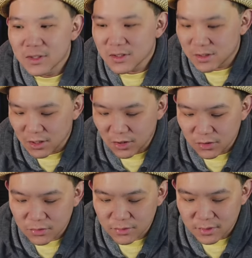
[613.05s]

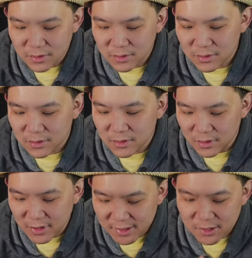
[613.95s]
So
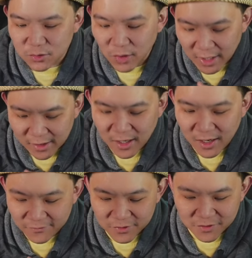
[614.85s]
this is what I
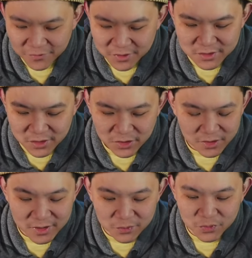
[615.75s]
got from the first stir.
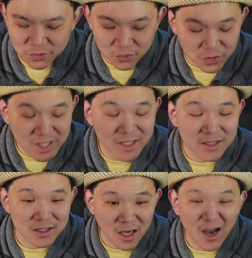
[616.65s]
It's really
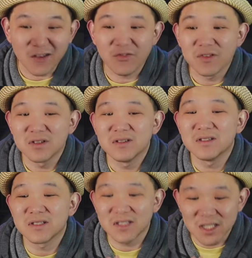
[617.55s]
tough,
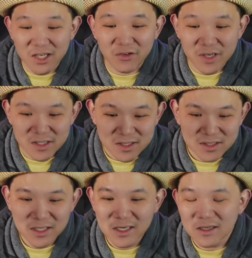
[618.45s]
serious,
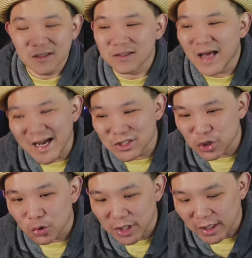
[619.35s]
not
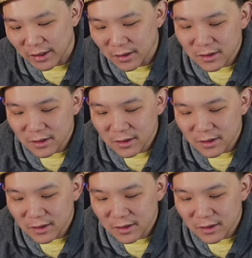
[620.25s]
joking.